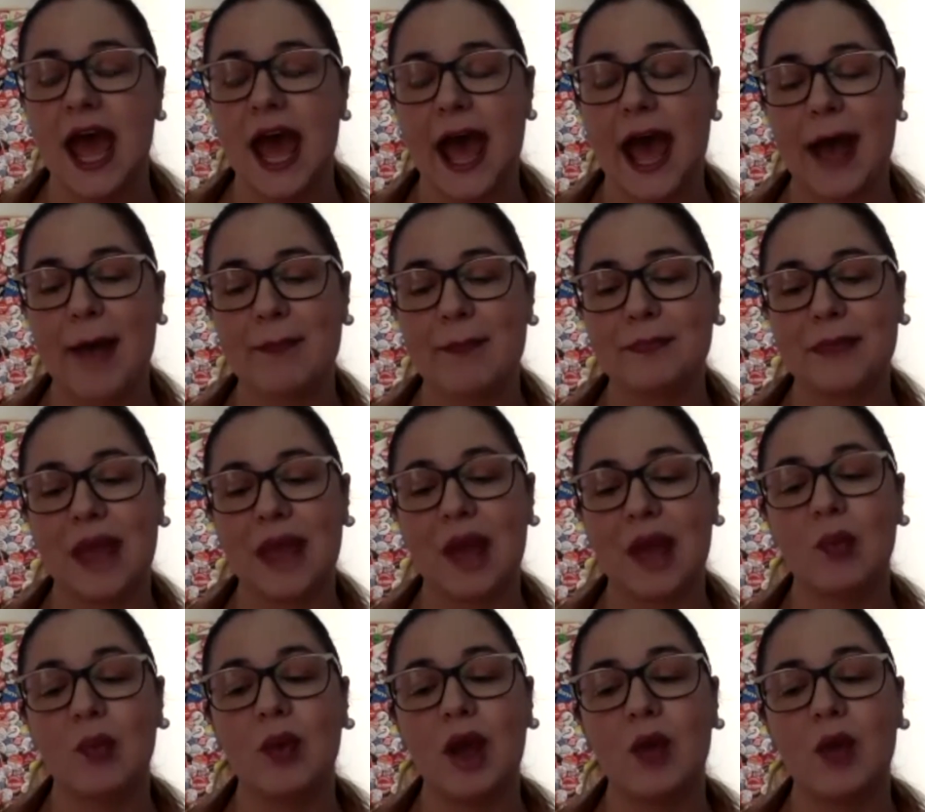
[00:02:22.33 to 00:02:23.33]

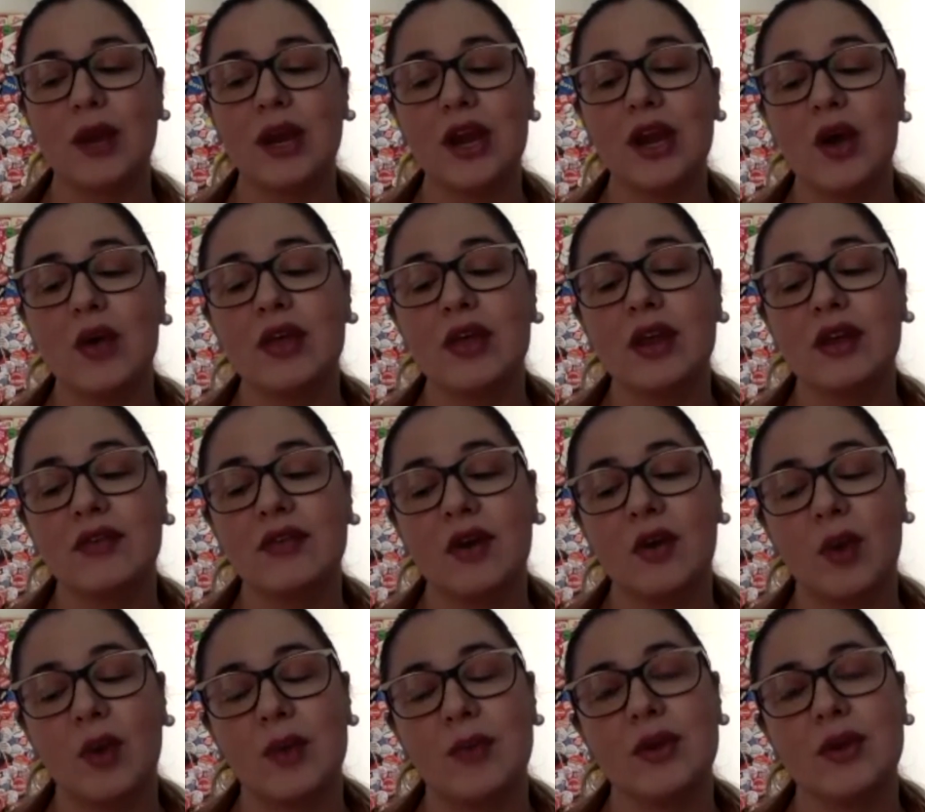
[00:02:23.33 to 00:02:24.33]
And we know that of our
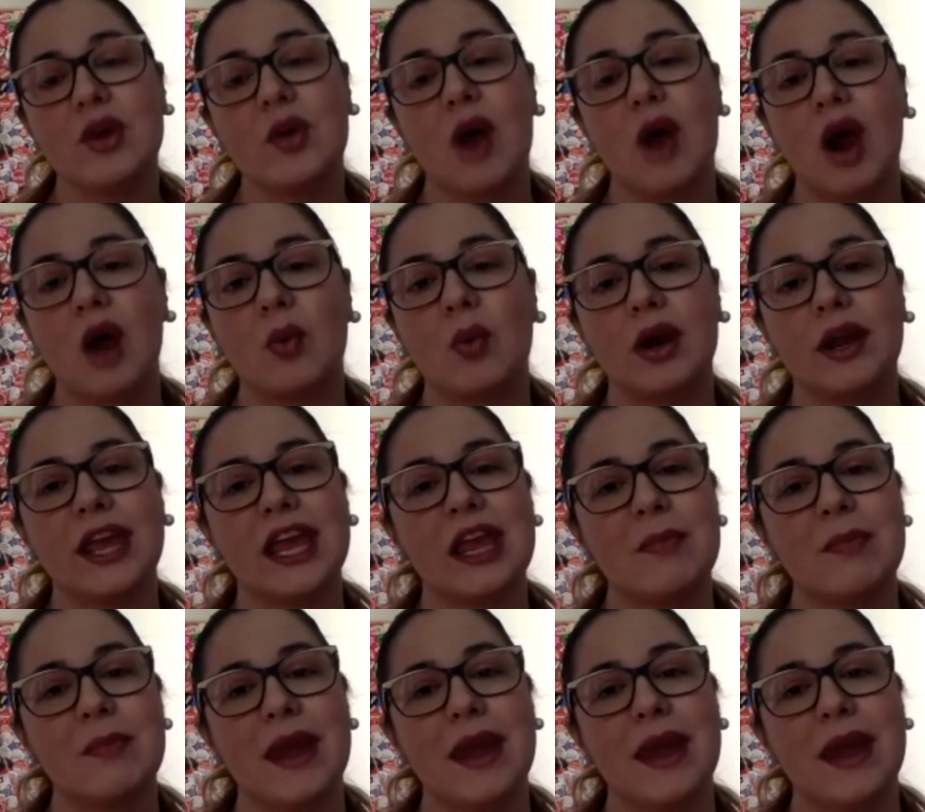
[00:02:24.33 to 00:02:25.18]
women who are working,